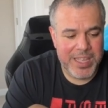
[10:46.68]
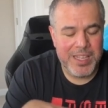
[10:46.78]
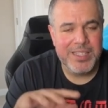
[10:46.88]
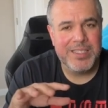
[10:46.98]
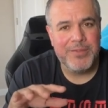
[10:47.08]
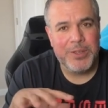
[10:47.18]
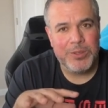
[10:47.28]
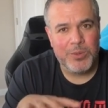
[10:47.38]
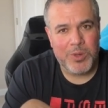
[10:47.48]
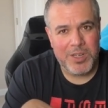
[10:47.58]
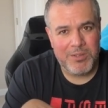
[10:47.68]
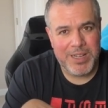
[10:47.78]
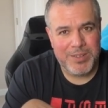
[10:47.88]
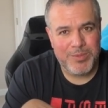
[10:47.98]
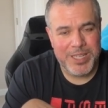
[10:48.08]
it's difficult to walk
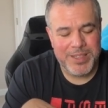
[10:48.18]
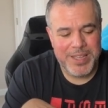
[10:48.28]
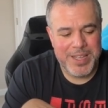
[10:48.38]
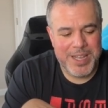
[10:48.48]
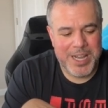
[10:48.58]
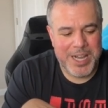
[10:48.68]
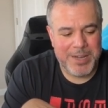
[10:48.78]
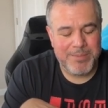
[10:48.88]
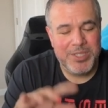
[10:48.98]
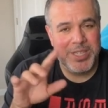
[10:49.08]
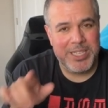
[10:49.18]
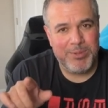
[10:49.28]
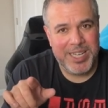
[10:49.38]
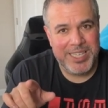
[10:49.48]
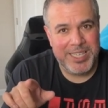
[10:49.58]
around with, um, so that's
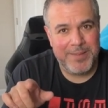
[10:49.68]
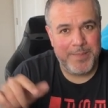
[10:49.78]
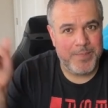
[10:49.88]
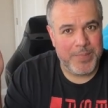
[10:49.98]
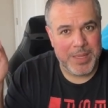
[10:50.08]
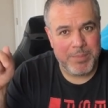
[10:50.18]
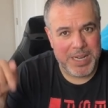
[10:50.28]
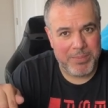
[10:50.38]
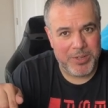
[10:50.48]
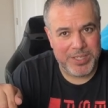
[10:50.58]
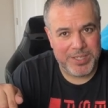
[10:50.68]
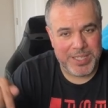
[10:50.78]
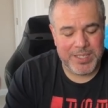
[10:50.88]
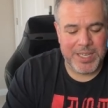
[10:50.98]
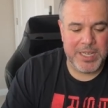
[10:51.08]
what I did, but I purchased
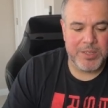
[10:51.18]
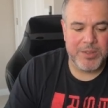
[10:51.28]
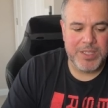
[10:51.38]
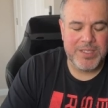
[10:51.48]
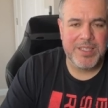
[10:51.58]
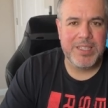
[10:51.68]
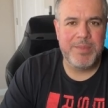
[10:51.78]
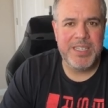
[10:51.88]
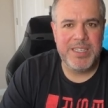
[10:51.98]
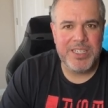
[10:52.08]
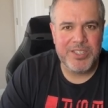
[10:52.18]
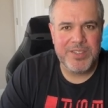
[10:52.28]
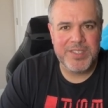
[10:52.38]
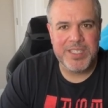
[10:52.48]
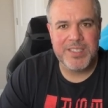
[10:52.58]
this. Uh, so this is a limited edition
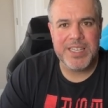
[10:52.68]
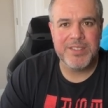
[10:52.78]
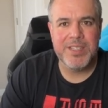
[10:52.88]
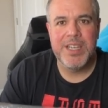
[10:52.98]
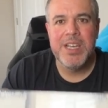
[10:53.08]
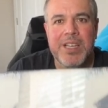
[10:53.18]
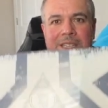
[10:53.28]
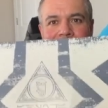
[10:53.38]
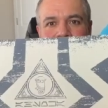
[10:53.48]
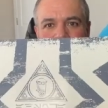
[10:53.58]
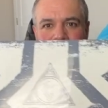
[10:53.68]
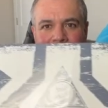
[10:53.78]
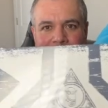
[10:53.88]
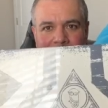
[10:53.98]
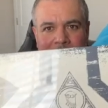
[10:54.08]
of 6,000. These were
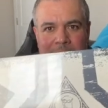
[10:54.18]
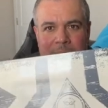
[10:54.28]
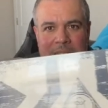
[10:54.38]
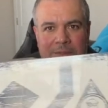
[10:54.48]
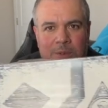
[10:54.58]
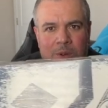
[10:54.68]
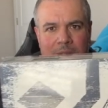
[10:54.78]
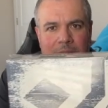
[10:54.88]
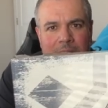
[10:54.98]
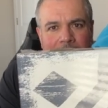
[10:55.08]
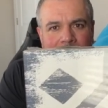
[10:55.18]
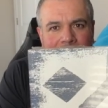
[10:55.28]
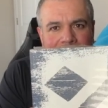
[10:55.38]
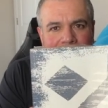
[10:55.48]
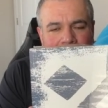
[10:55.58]
released on May the 4th on
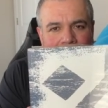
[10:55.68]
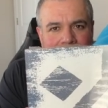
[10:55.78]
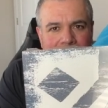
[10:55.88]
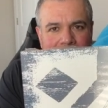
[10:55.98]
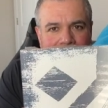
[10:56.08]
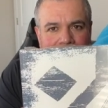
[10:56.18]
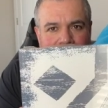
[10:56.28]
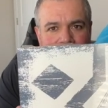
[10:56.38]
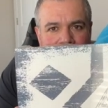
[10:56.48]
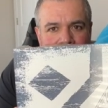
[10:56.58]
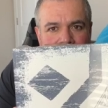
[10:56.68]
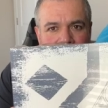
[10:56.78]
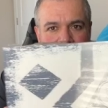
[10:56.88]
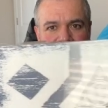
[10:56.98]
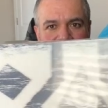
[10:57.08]
DisneyParks.com.
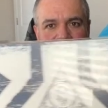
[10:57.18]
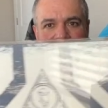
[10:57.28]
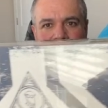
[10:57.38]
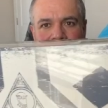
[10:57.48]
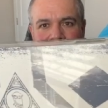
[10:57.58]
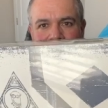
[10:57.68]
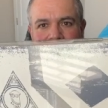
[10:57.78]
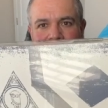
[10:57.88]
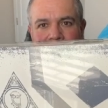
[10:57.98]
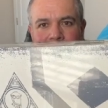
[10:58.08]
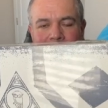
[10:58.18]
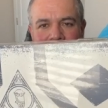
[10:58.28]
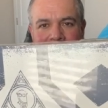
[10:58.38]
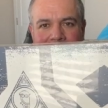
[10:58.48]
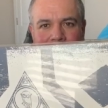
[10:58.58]
I'm um, trying to get it without the glare, but
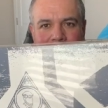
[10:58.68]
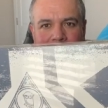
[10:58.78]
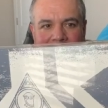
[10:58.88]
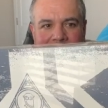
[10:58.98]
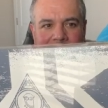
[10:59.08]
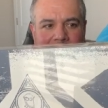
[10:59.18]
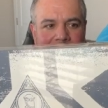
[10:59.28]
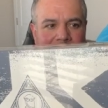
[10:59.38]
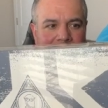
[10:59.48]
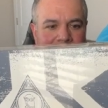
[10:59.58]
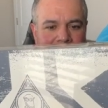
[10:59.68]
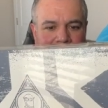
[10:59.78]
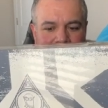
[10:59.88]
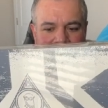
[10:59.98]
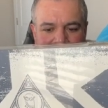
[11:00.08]
it's got plastic on it, so I'll take
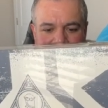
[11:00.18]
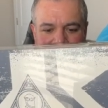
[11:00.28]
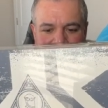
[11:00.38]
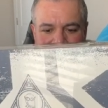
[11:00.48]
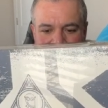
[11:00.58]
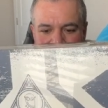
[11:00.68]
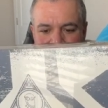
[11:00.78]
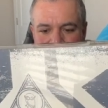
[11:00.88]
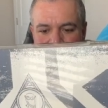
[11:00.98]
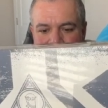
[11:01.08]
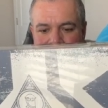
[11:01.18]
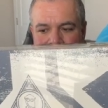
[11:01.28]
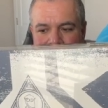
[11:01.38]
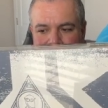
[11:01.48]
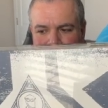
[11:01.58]
off the plastic here in a second.
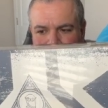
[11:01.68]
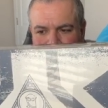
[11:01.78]
Um,